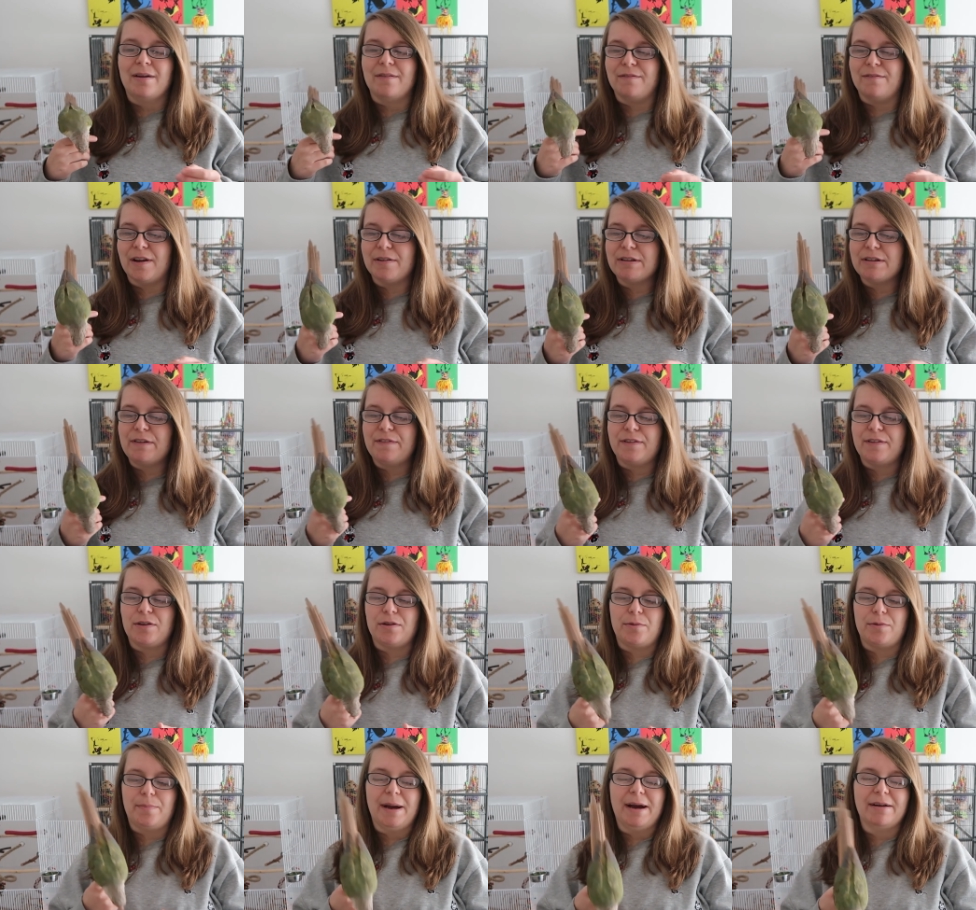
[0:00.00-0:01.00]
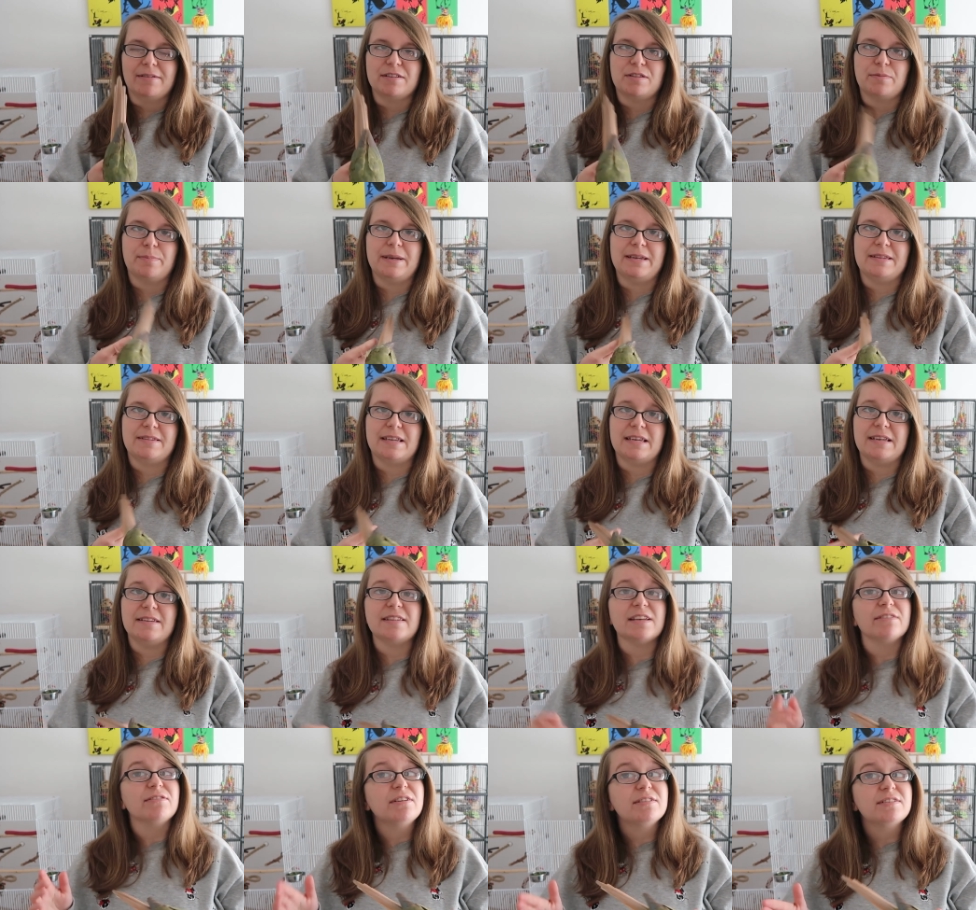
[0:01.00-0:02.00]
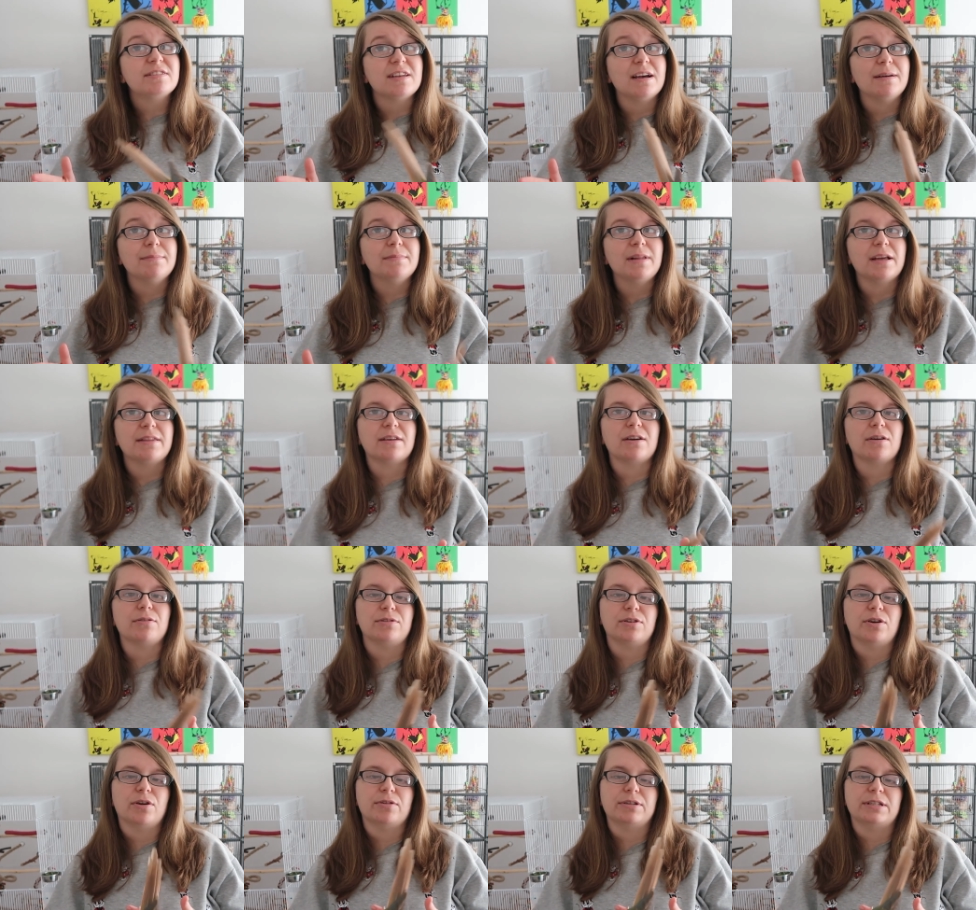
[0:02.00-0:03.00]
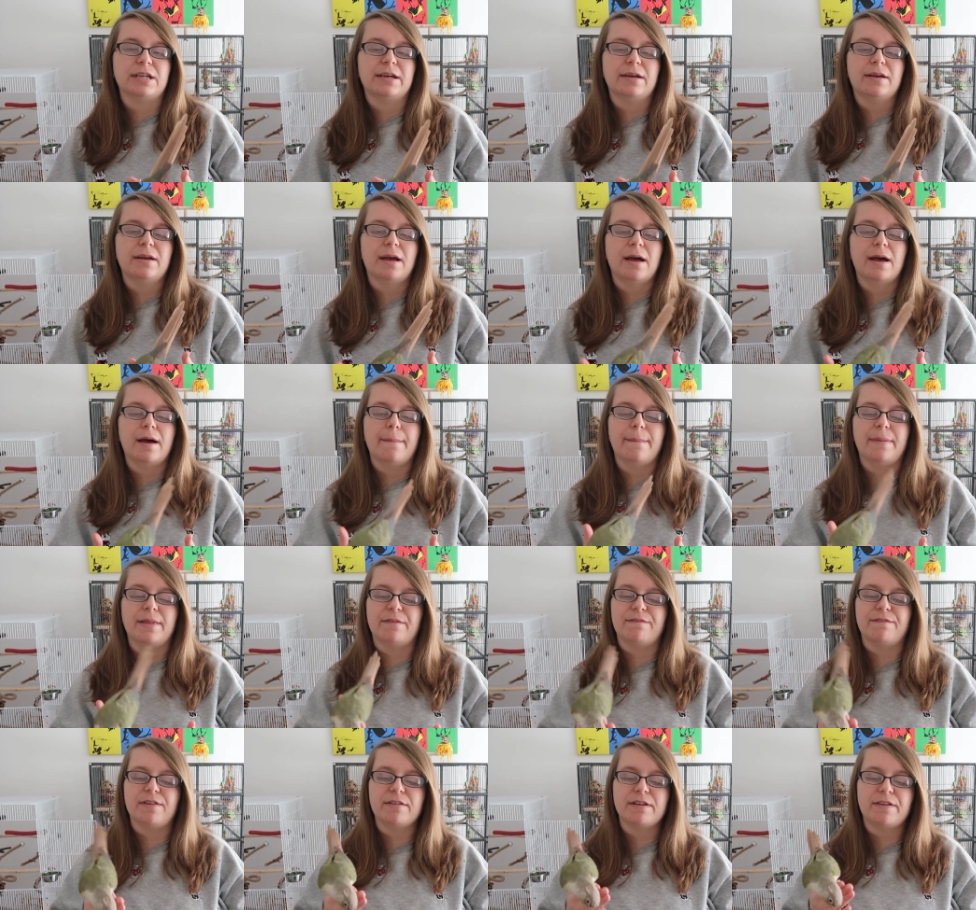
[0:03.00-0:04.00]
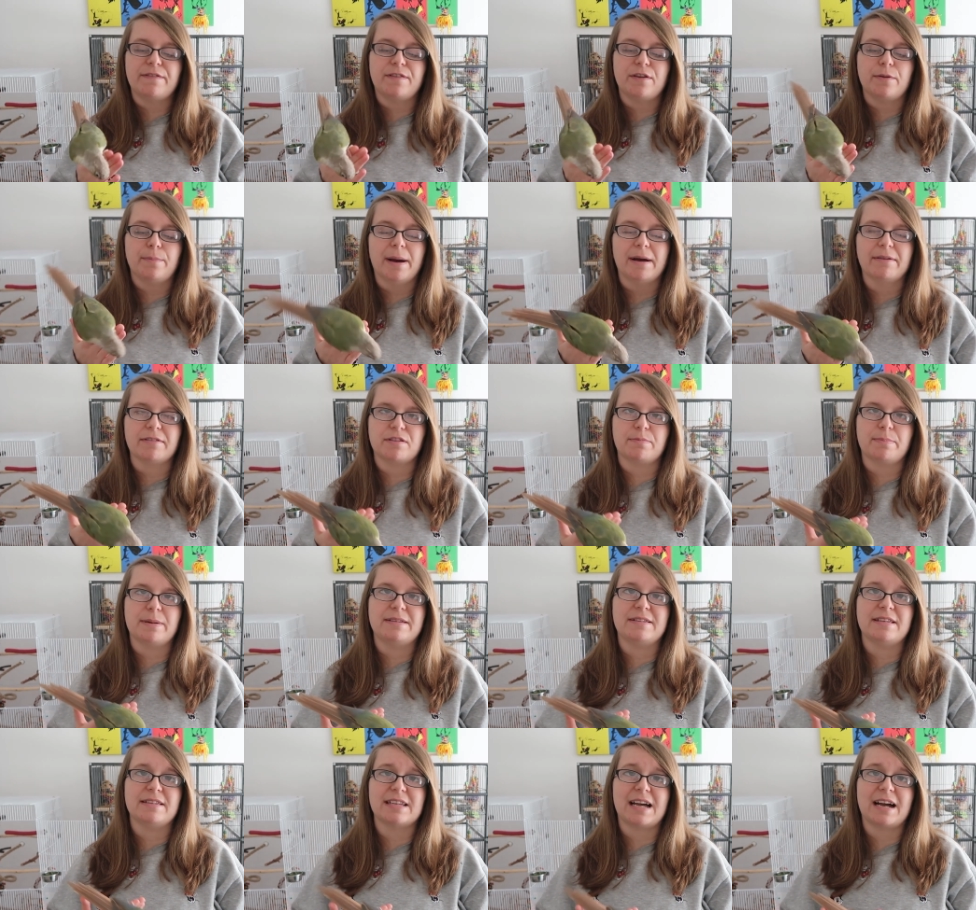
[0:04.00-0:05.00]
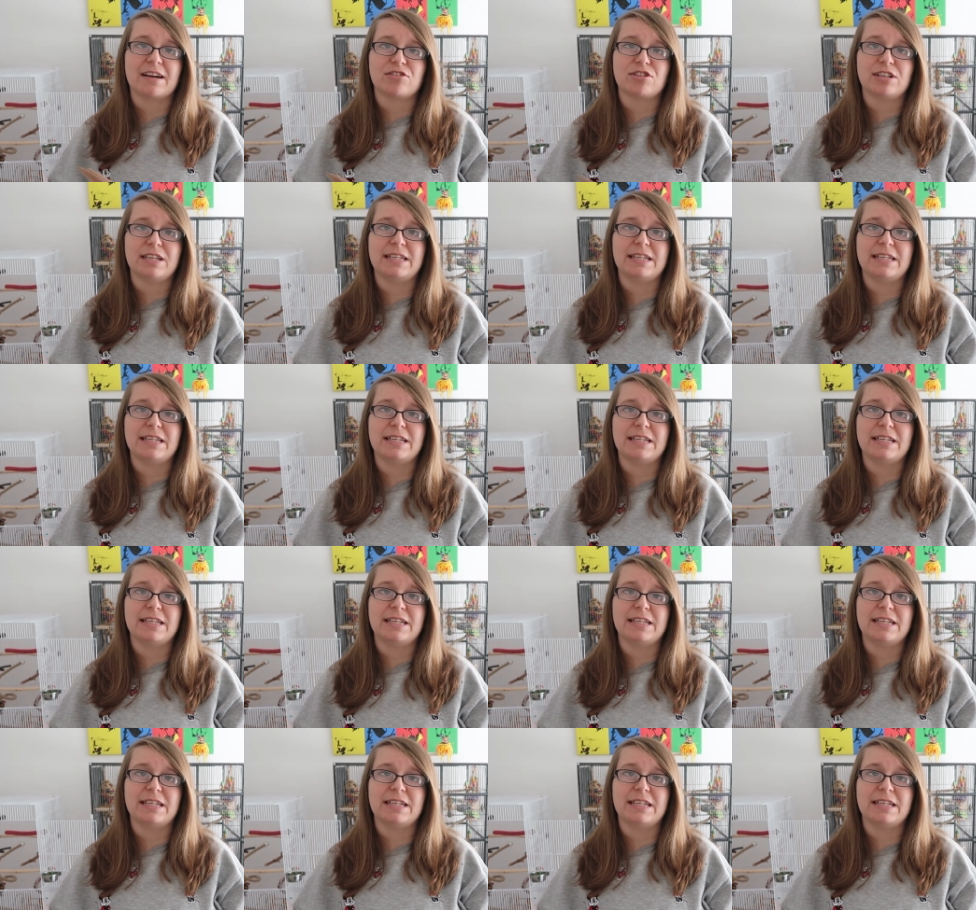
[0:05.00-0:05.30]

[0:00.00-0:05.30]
Very few parrot species, there are some like the golden conure, but very few parrot species actually